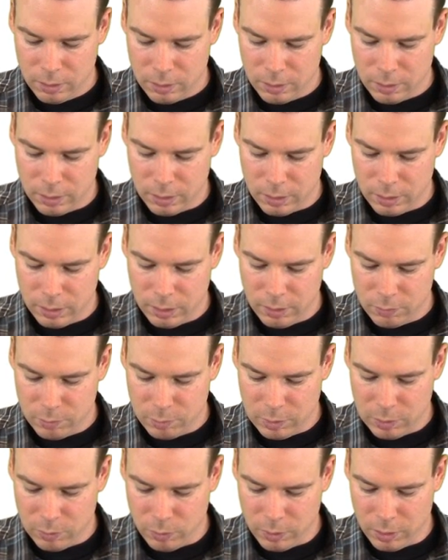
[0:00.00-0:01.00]
that leaves
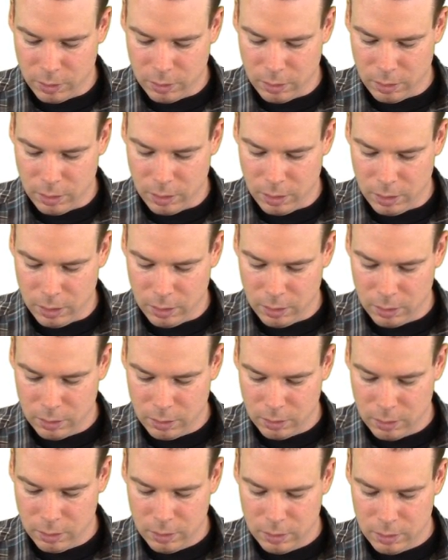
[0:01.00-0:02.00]
me with a
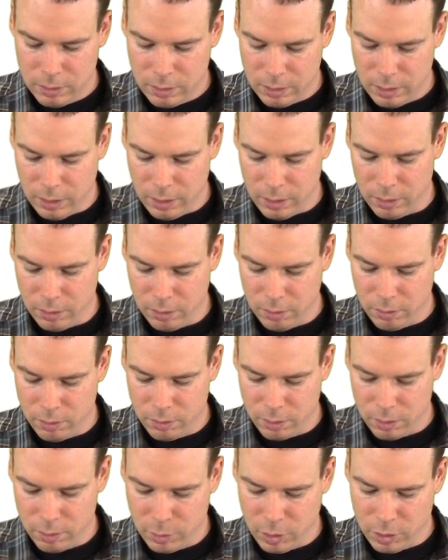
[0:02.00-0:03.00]
10
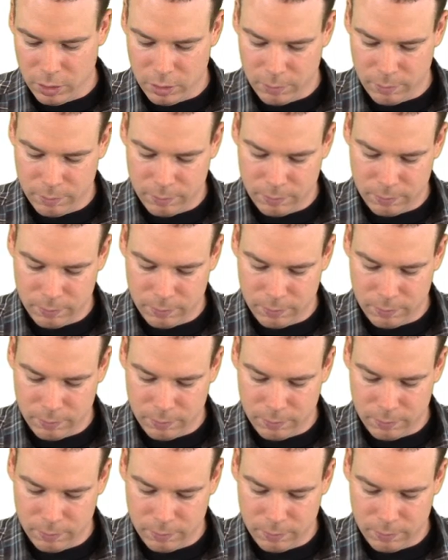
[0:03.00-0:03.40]
on the bottom.